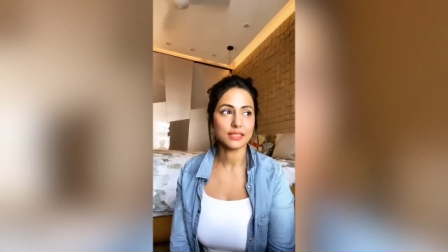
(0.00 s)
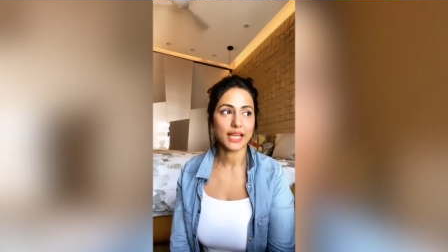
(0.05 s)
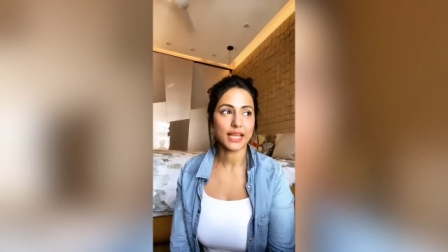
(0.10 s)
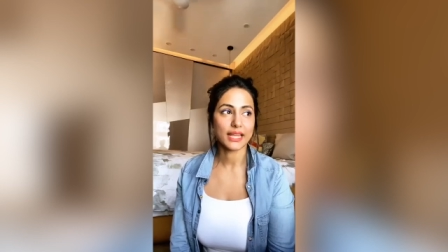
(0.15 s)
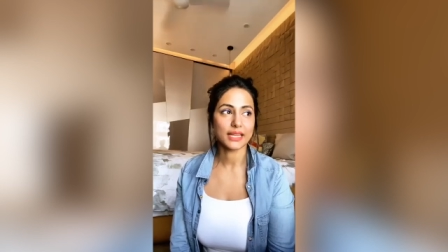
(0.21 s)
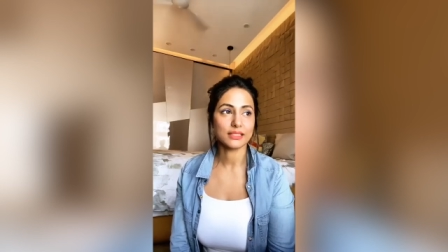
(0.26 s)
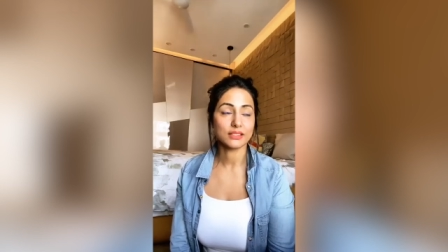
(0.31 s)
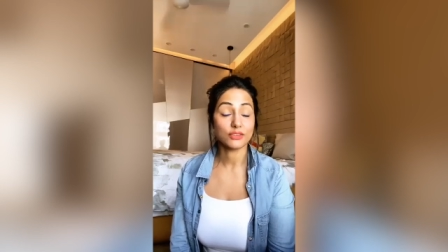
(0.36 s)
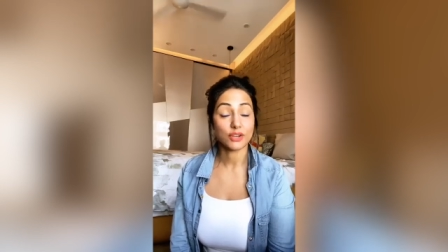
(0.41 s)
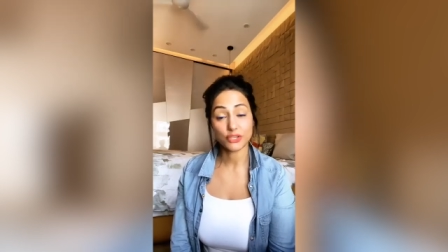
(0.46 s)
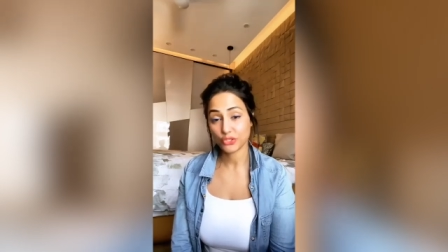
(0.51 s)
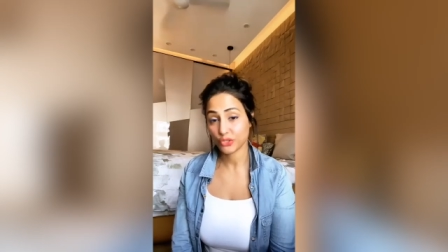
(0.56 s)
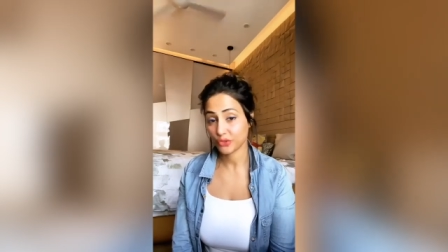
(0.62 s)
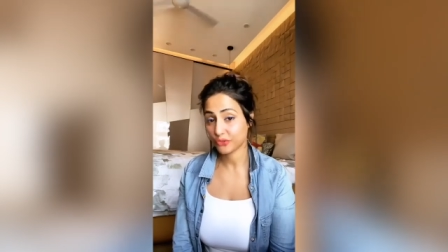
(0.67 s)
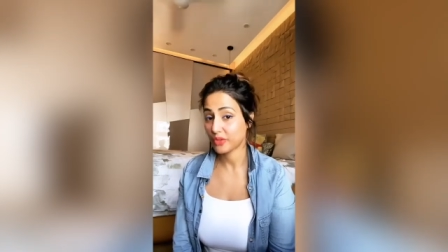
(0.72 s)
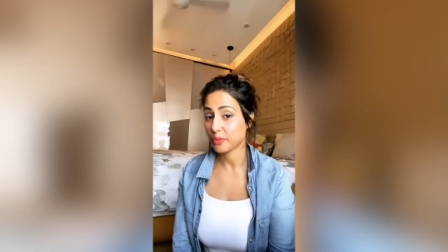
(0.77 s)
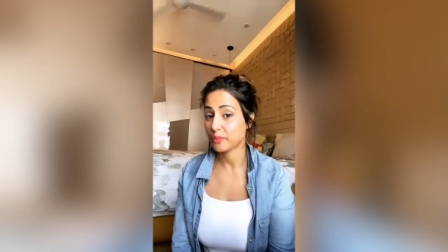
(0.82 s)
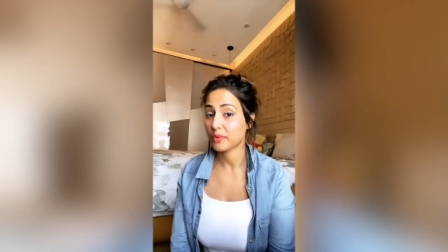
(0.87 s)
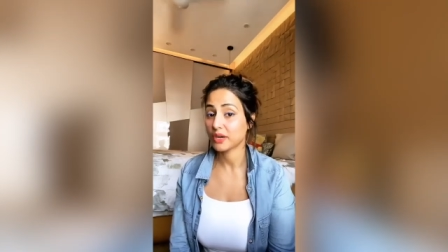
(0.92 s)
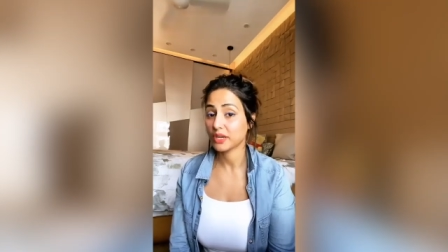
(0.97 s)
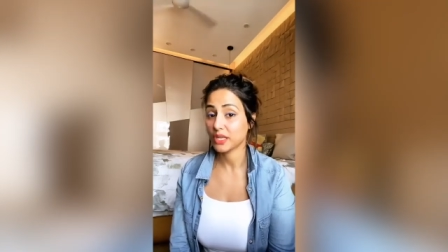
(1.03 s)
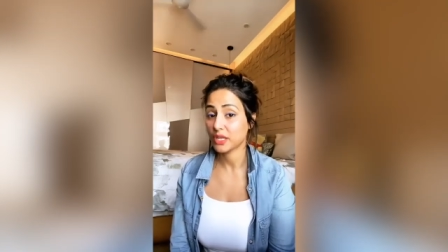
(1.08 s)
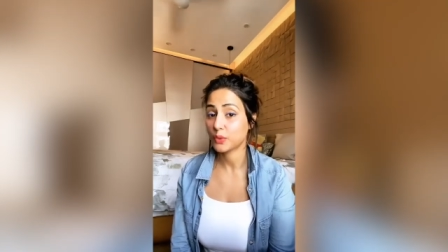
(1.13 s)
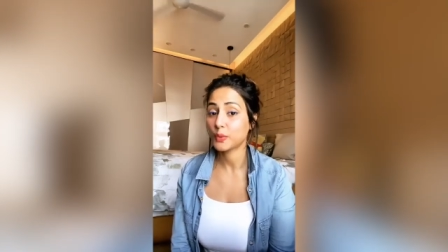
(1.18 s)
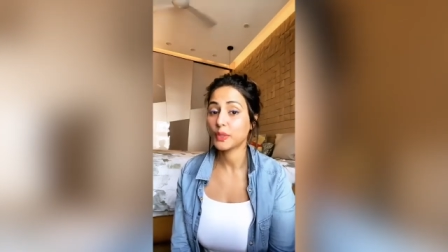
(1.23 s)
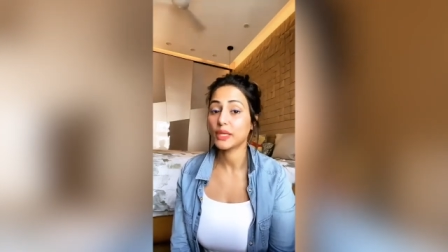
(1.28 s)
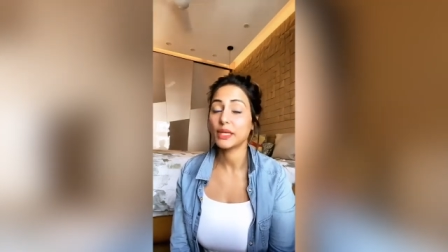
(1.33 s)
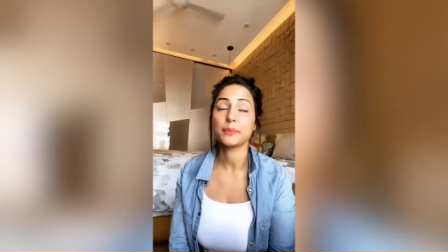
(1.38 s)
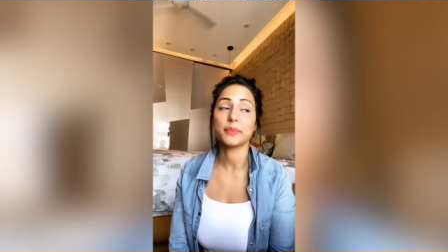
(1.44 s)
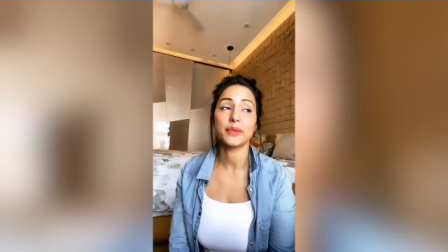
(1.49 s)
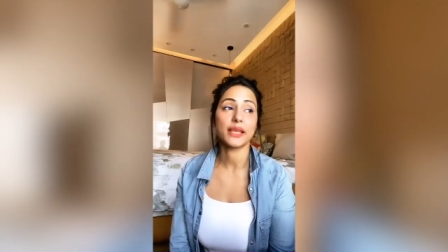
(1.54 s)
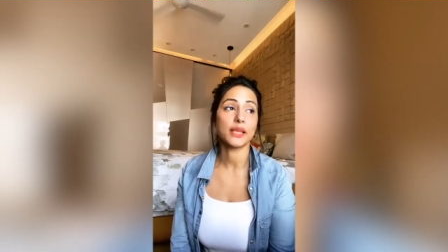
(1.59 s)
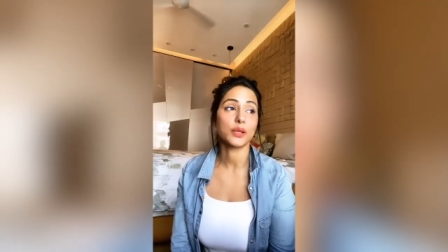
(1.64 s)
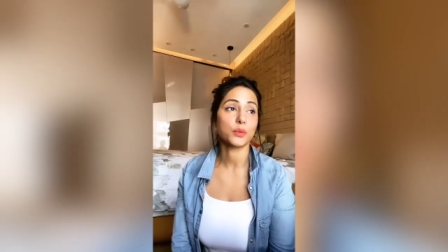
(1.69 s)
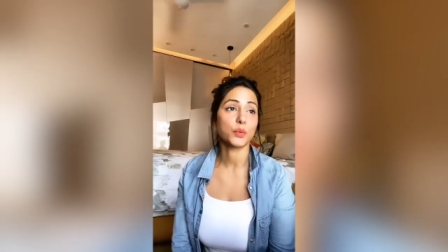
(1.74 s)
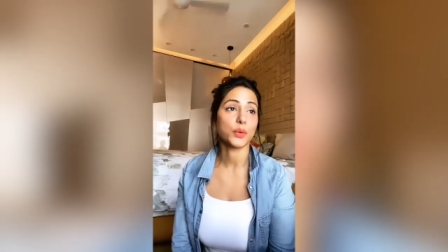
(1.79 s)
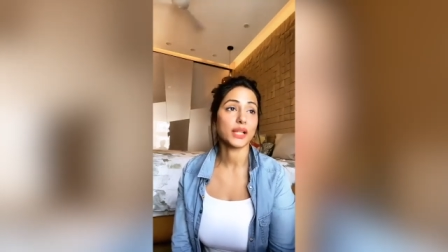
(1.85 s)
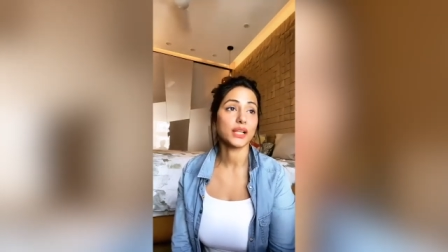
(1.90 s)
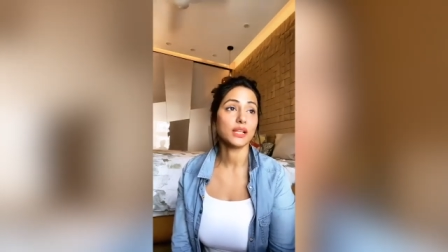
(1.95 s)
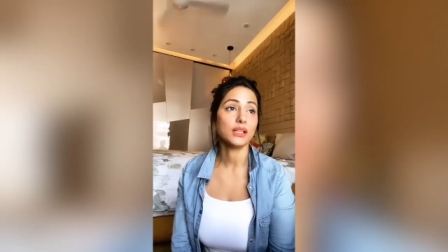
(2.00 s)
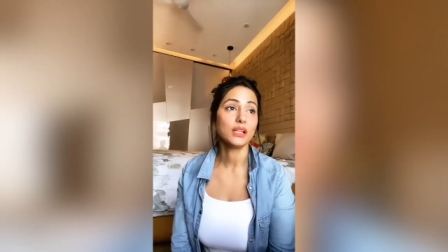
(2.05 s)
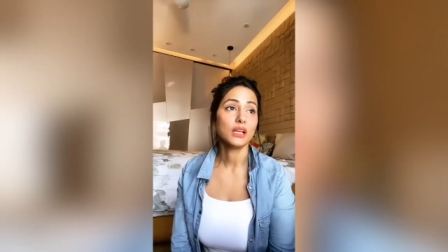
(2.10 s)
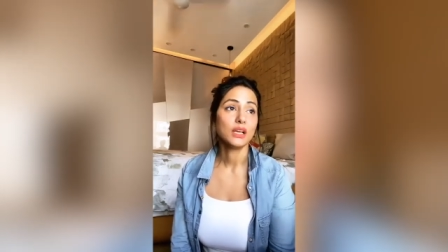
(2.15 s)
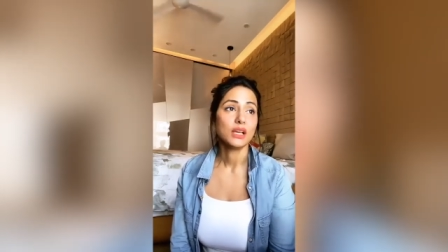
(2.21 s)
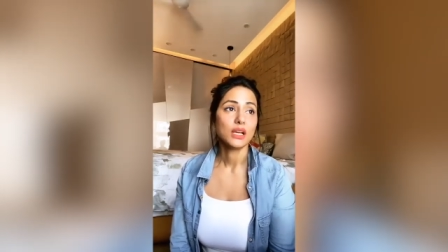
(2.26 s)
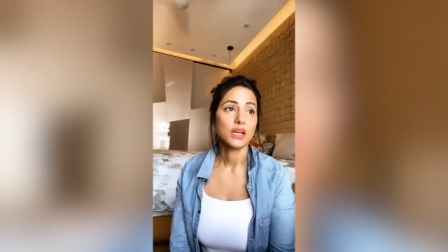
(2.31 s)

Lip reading: and rest of them are equally playing well.